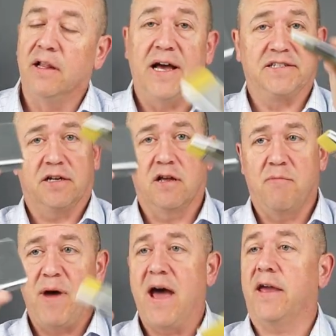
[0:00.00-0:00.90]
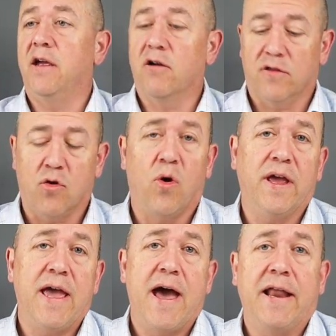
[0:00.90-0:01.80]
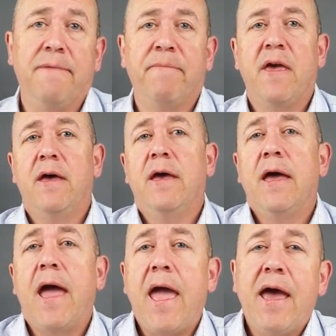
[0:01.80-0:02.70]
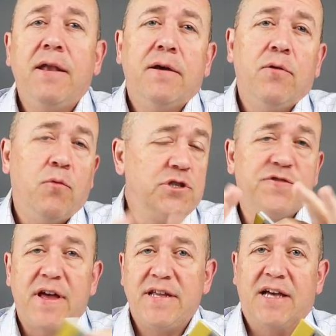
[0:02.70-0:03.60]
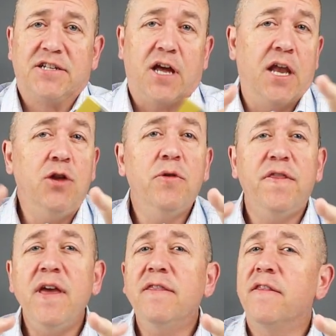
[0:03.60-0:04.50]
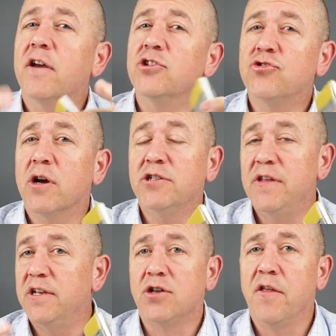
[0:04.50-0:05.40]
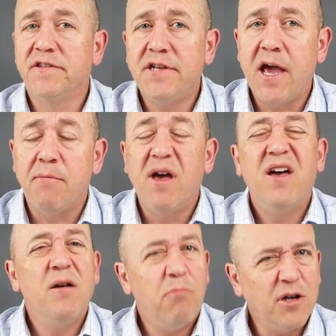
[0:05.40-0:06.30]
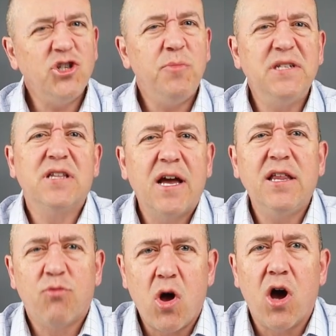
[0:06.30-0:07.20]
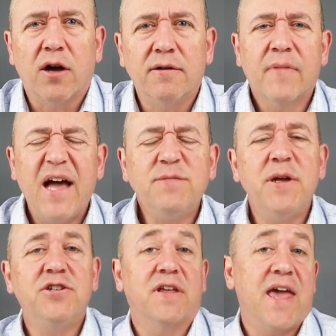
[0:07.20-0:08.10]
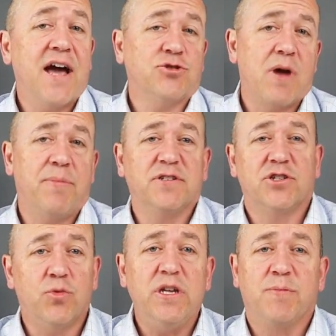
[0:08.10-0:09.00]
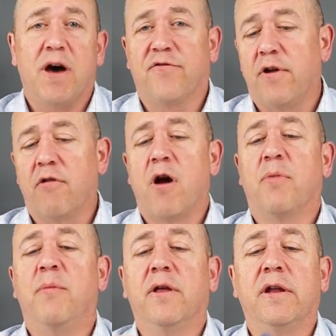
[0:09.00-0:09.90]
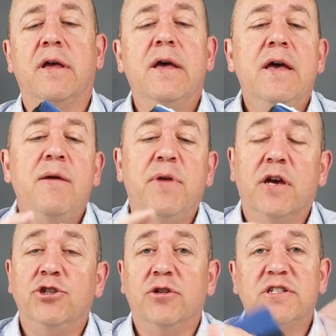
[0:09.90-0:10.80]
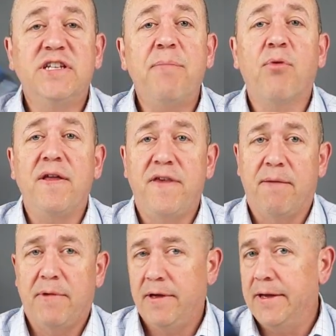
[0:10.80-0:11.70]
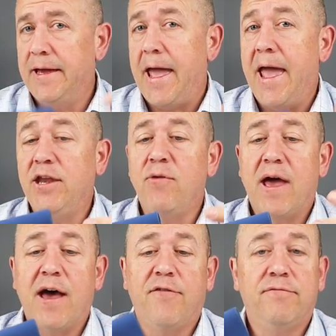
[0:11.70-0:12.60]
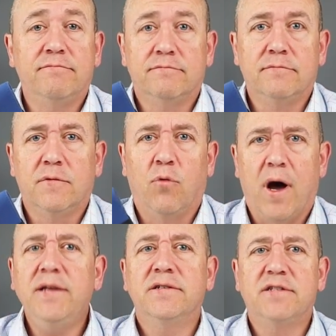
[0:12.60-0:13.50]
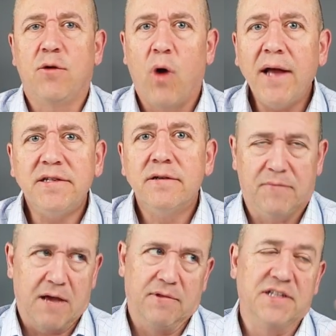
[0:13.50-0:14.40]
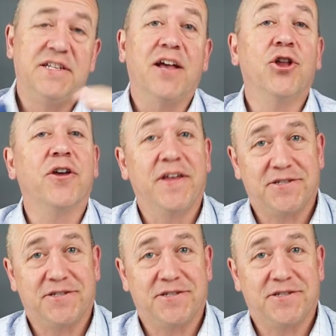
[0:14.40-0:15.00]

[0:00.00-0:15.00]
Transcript: elastic on the back here on the coin caddy, and which is fantastic. And you would think that the construction then is all the same, but you'd be slightly wrong. As mentioned, the cash wrap is the sweet spot for interoperability because you can separate them and you have, what? Say what? Yeah, let's take a look at